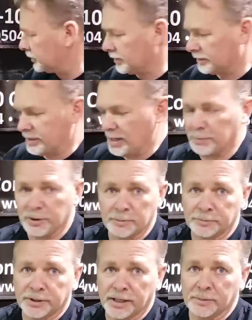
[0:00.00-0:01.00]
the Camel
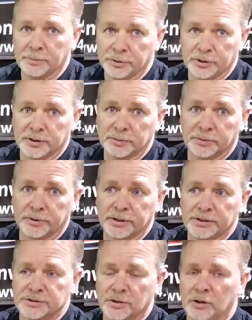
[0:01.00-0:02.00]
Hump kind of put into
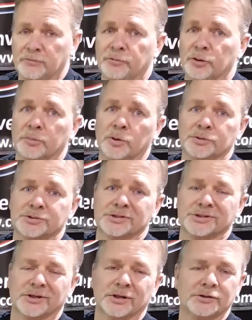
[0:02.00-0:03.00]
place, all 4 bolts are
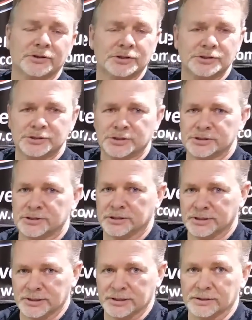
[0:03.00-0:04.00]
started. They're just
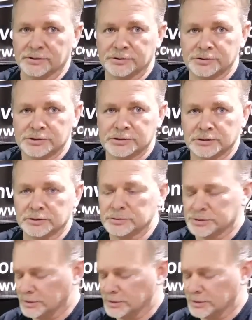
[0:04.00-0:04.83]
loose.